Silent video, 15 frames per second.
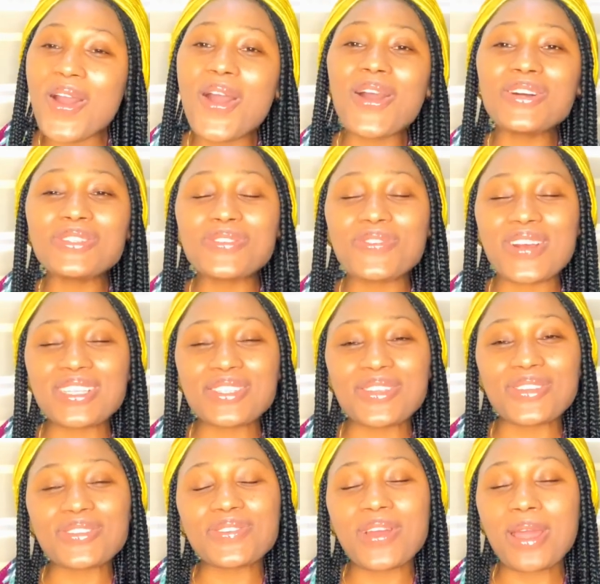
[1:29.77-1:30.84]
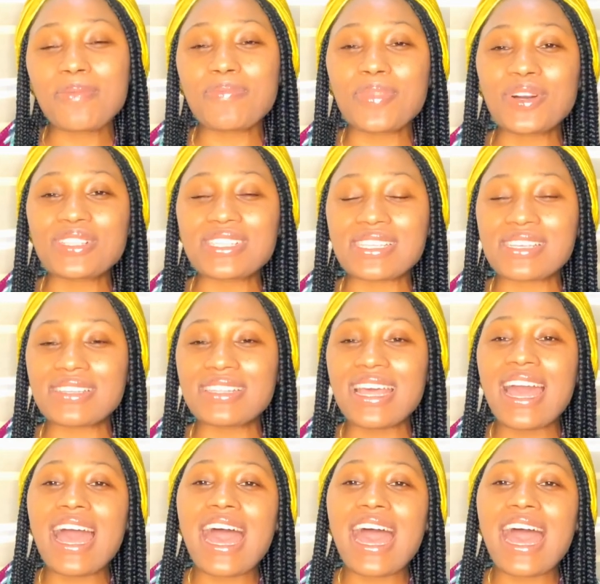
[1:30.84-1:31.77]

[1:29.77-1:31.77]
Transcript: on the red subscribe button